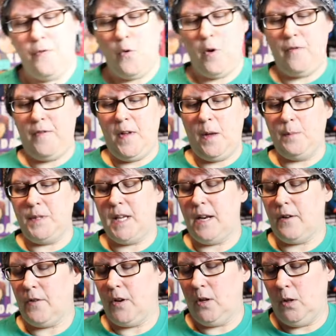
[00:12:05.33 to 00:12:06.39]
four films that
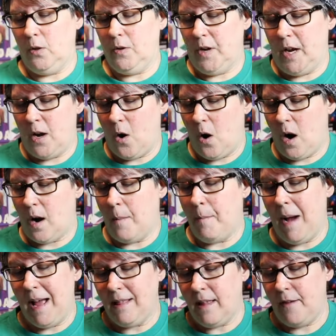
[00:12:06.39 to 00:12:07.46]
are included are
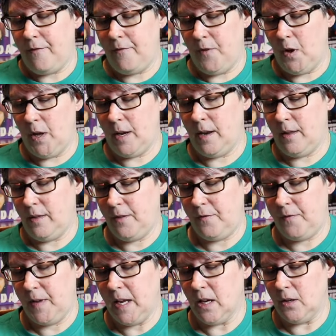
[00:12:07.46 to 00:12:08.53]
My Left Foot, The
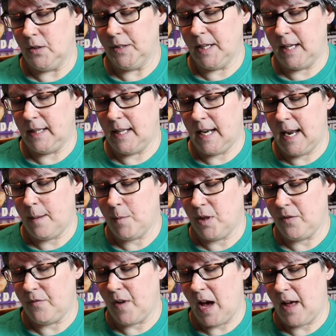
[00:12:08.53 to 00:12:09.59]
Field, In the Name of
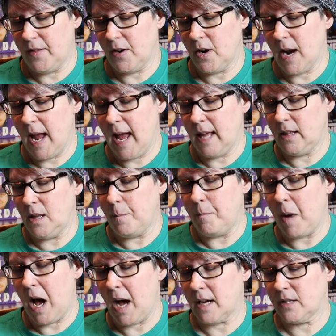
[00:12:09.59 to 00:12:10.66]
the Father, and The
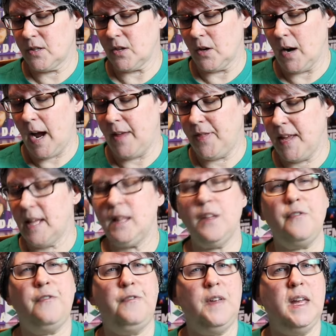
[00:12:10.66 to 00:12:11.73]
Boxer. I think The
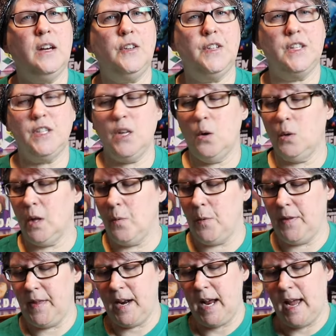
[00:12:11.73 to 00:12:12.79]
Field is the only
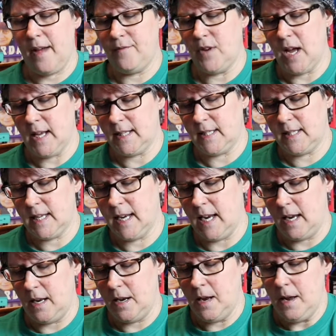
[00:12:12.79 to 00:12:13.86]
one that I have not
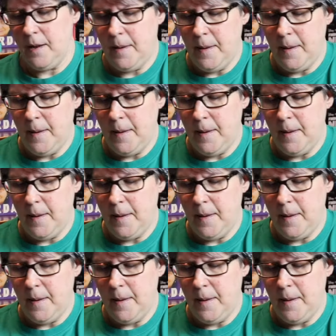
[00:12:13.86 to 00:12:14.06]
seen.